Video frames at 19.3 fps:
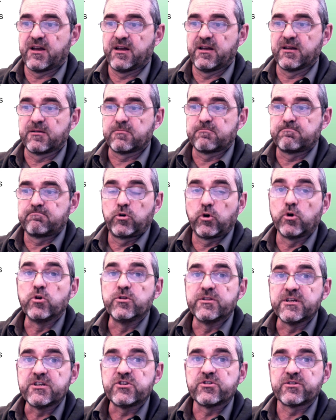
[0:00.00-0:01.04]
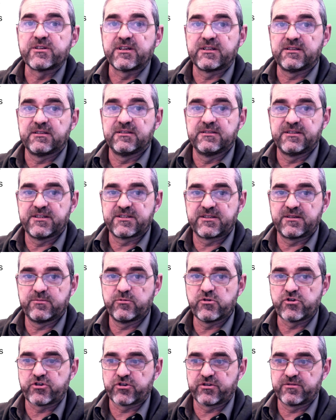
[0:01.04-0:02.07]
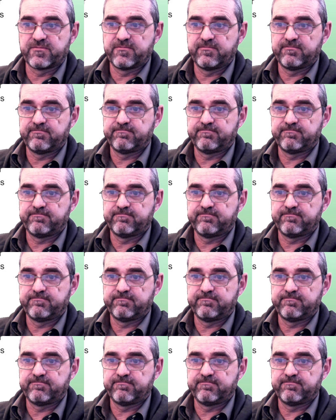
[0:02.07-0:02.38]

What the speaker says: the conditional distribution.